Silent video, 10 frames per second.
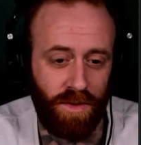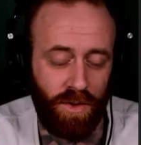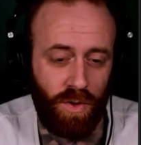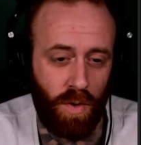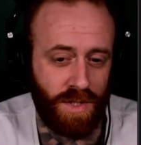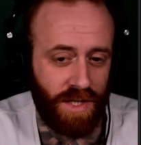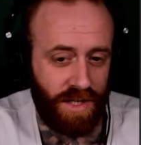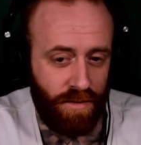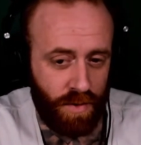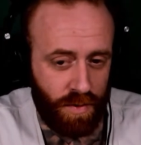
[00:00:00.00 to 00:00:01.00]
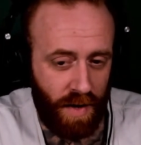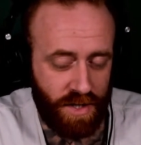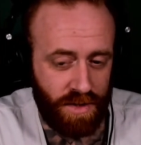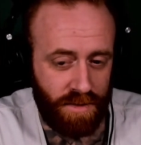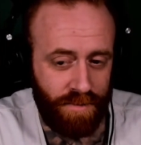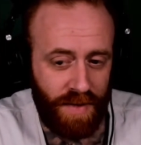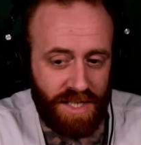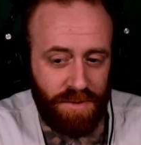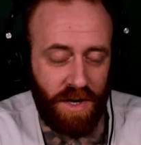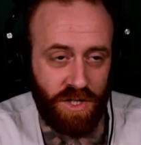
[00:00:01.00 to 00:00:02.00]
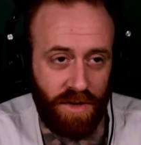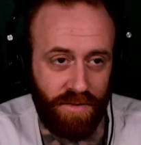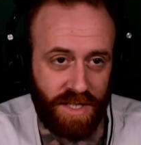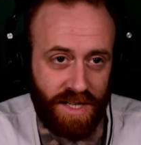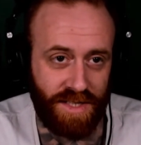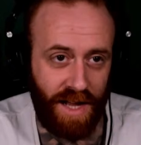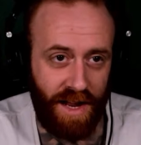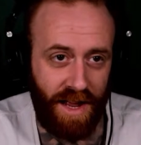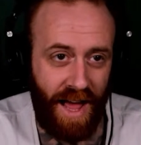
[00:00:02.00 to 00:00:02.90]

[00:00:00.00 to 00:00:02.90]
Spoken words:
goes in a different direction, especially if it does not